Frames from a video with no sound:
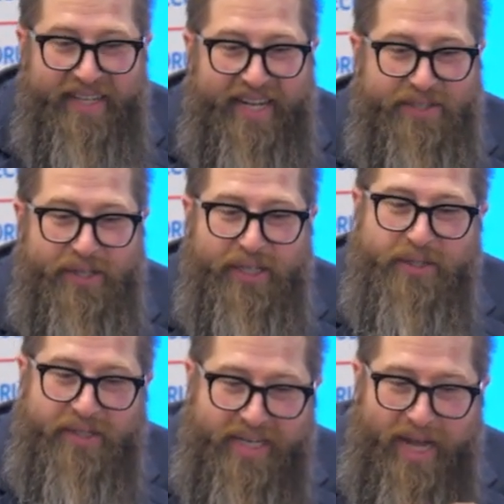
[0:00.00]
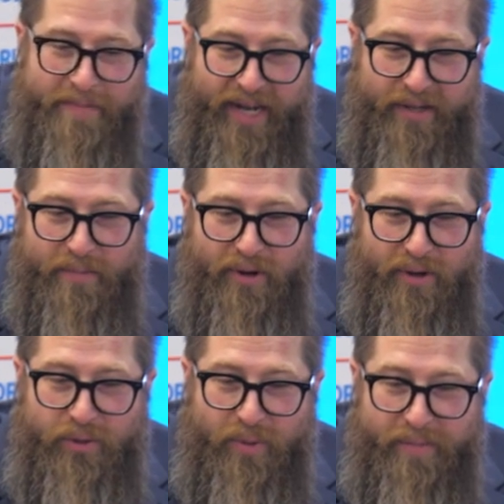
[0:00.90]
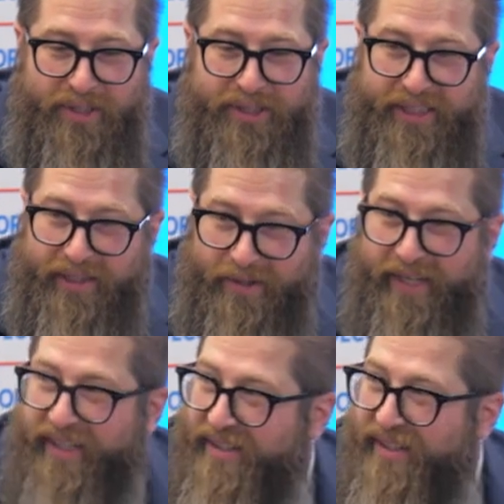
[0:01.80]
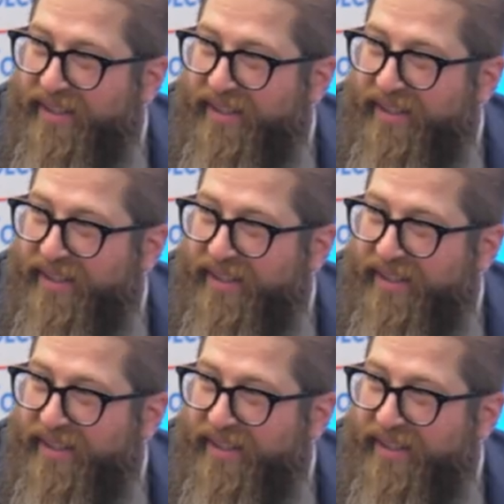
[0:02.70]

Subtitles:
And so you could use a top-down approach where machine learning